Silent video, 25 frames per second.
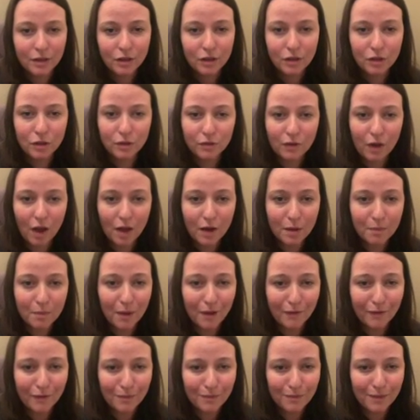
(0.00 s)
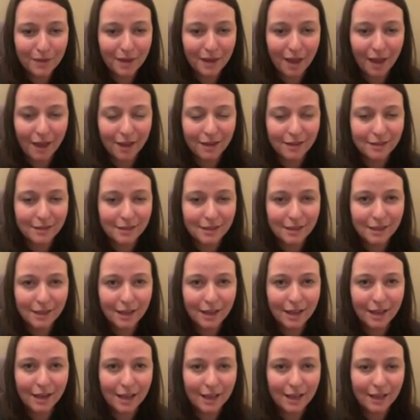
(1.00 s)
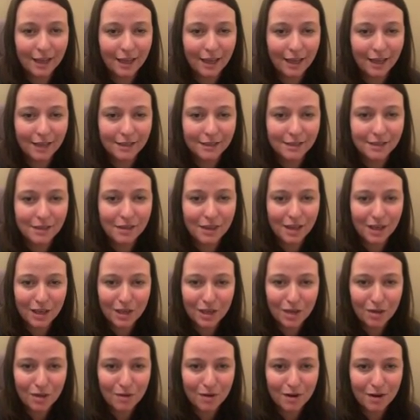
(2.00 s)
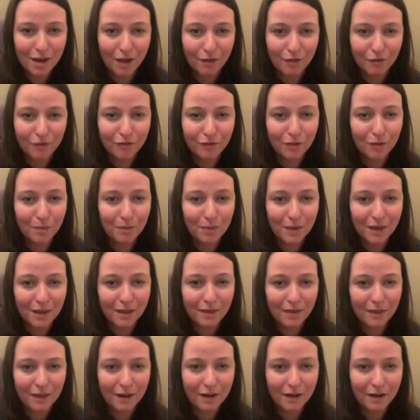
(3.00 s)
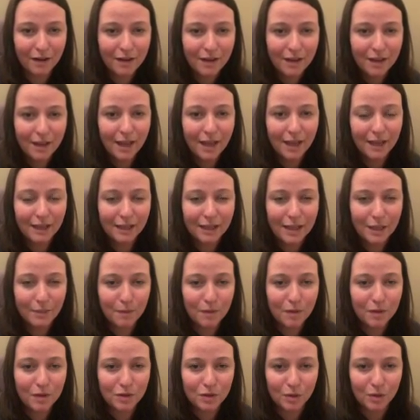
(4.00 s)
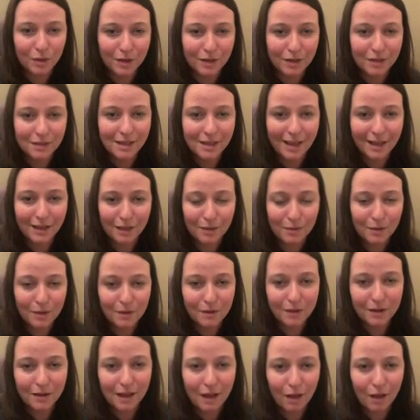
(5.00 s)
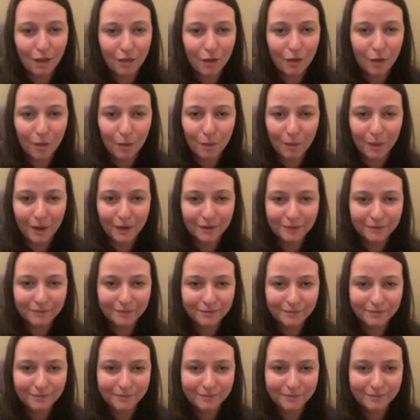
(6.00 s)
You've gone above and beyond, and I can't thank you enough for being there and keeping the doors at Community Health open.